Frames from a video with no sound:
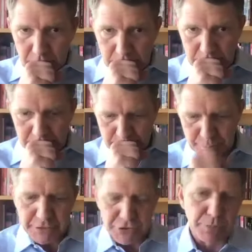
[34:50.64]

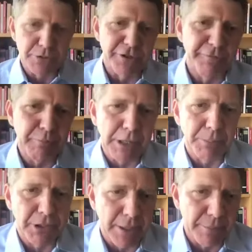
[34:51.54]
in terms of
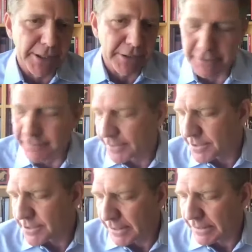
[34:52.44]
people coming and leaving the
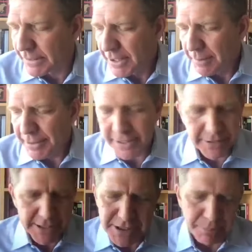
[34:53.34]
state. But
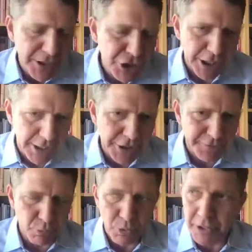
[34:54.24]
again, that's a big
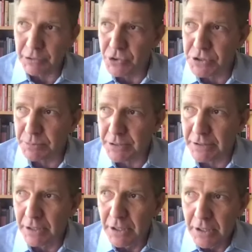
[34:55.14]
change from where it used to be.
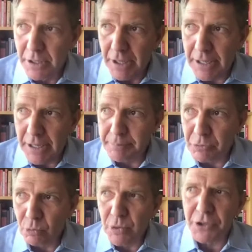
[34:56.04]

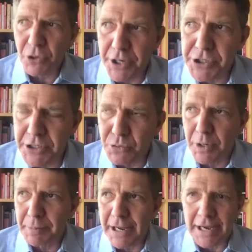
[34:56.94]
Um, one other question is,
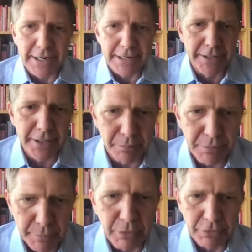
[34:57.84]
what about high-income
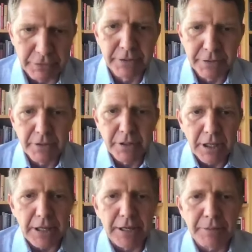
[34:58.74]
people?
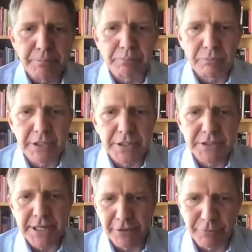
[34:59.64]
Um,
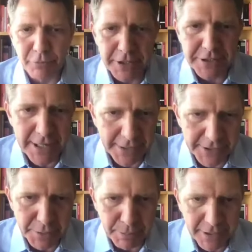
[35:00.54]
because California is
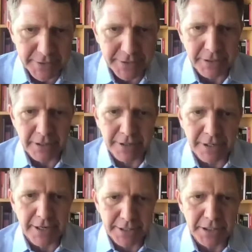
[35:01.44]
highly dependent on
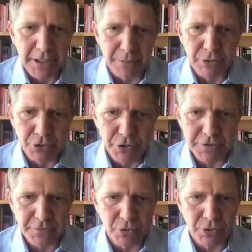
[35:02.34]
high-income
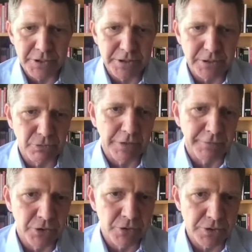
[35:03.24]
earners for its revenue